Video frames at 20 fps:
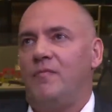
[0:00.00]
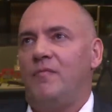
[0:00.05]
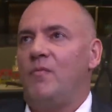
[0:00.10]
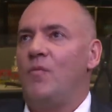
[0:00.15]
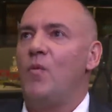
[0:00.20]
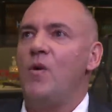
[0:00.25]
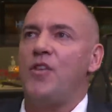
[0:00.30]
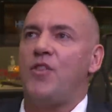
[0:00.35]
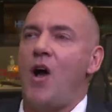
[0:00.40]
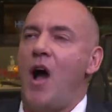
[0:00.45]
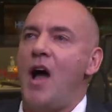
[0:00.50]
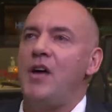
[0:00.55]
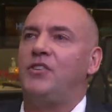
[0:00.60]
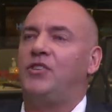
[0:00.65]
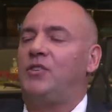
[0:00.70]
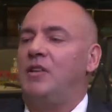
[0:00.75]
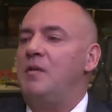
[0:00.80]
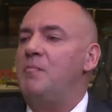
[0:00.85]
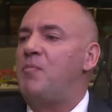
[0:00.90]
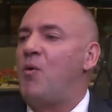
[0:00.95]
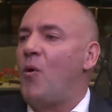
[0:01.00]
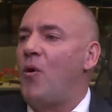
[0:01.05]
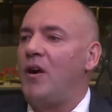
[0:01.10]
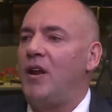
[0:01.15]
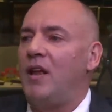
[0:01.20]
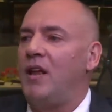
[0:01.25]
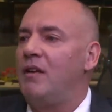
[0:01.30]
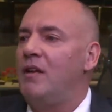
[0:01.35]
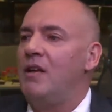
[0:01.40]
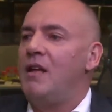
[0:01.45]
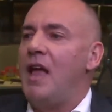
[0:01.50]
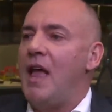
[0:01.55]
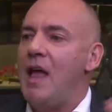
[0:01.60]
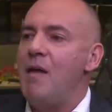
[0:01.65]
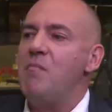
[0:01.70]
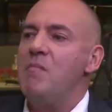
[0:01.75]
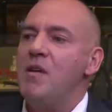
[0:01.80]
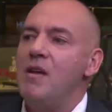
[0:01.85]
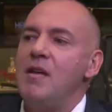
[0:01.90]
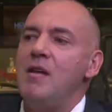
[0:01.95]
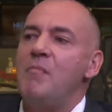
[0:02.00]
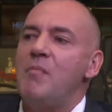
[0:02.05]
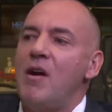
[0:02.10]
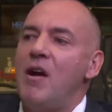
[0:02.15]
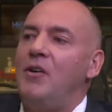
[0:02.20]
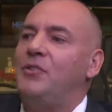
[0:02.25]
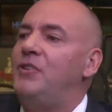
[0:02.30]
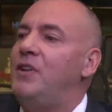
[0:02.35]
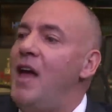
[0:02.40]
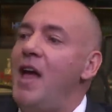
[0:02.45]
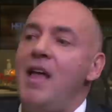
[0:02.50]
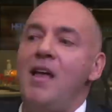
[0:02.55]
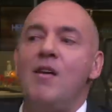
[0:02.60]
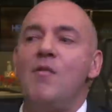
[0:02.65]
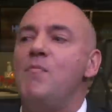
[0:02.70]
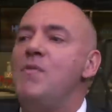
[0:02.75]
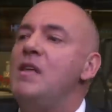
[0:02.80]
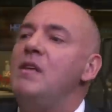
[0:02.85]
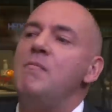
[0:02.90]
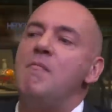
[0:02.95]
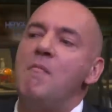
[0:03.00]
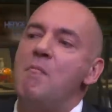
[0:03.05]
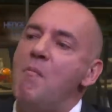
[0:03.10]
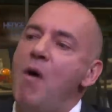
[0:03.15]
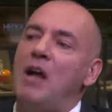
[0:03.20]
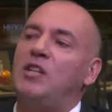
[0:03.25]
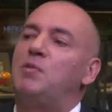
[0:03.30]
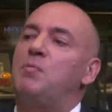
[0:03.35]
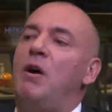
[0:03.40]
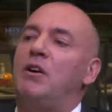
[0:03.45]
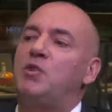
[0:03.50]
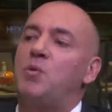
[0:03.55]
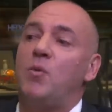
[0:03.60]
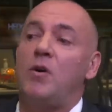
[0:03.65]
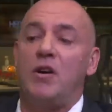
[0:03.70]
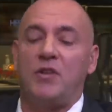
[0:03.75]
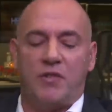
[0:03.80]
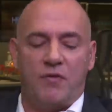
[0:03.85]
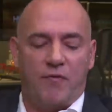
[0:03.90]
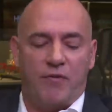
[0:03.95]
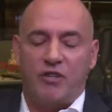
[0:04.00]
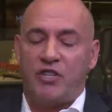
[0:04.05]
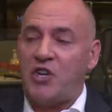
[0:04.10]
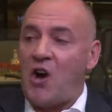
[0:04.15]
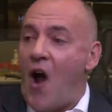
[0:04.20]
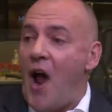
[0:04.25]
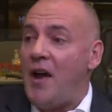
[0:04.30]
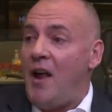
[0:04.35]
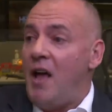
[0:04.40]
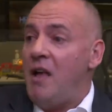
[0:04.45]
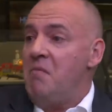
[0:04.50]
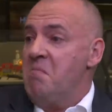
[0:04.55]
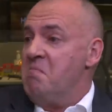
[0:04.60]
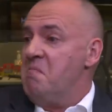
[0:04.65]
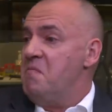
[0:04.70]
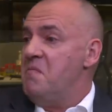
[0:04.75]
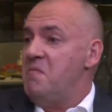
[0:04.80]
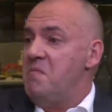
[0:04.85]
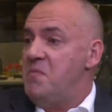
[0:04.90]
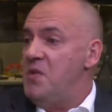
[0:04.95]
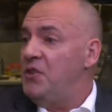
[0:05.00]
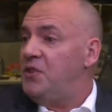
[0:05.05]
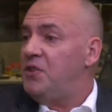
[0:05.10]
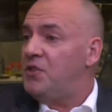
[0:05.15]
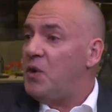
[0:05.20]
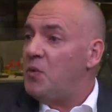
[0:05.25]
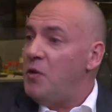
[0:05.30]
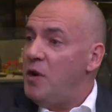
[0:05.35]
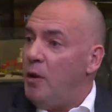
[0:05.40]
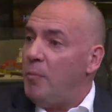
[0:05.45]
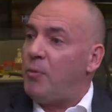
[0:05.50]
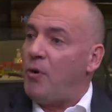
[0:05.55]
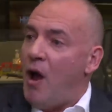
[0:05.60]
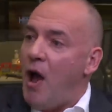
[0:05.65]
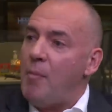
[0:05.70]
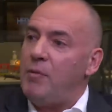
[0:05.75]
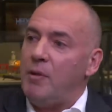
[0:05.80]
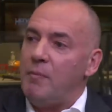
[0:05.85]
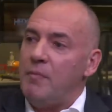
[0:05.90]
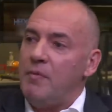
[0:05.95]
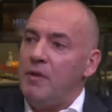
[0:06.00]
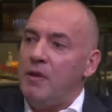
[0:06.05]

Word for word: with us importing yep. eight million barrels a day, it would be much, much worse. For China, this is a real problem.